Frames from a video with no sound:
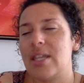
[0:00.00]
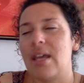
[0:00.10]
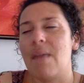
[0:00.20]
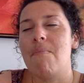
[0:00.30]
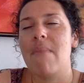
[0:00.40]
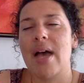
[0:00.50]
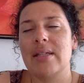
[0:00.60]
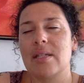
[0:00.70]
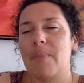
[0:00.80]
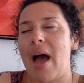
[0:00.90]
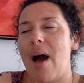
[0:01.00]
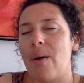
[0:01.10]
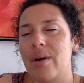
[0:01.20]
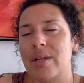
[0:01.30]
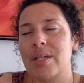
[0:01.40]
the immense
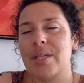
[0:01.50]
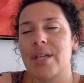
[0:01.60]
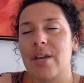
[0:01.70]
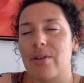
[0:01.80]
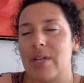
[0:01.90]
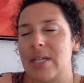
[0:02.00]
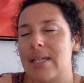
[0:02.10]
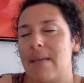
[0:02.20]
power and sacredness